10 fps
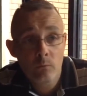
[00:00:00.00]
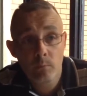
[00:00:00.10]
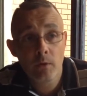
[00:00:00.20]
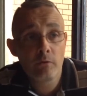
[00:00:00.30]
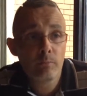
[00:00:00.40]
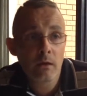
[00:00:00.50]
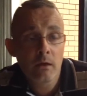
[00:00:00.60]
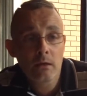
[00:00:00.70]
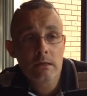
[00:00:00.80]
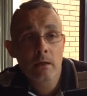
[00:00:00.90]
We both play
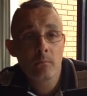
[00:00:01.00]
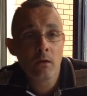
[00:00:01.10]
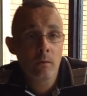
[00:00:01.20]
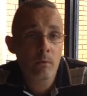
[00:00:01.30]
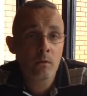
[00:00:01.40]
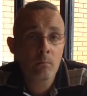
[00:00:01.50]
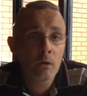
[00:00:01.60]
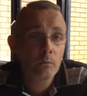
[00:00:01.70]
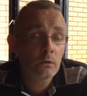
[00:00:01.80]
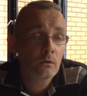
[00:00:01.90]
in the same club at the
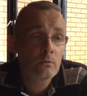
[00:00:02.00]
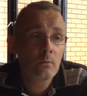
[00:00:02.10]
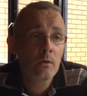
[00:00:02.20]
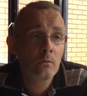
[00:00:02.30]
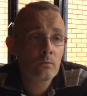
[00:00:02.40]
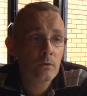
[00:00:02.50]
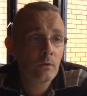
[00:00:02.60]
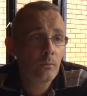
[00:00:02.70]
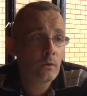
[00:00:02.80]
moment as well. So